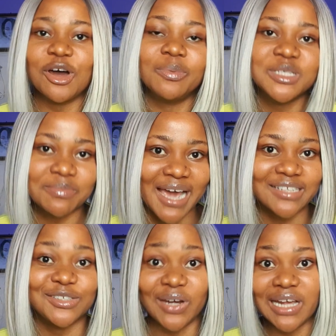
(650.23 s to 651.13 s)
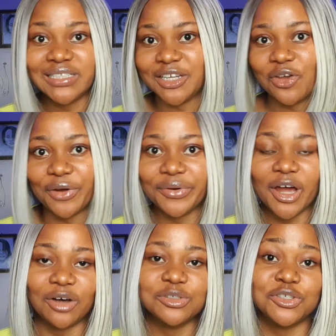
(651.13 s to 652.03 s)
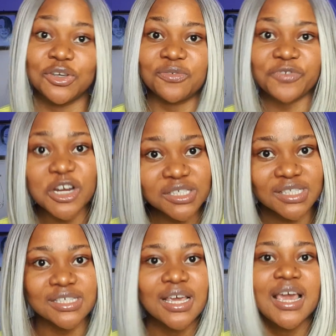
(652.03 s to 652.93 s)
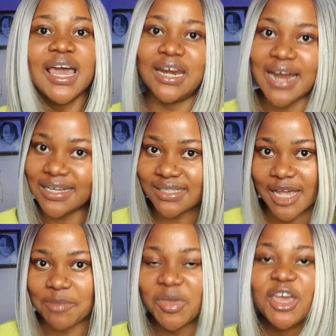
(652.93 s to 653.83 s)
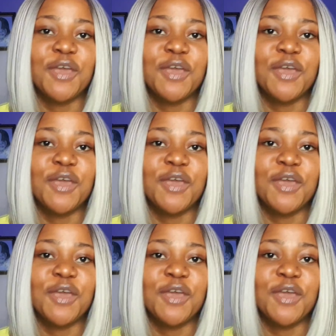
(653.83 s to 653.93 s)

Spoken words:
to optimize your LinkedIn URL to your first and last name.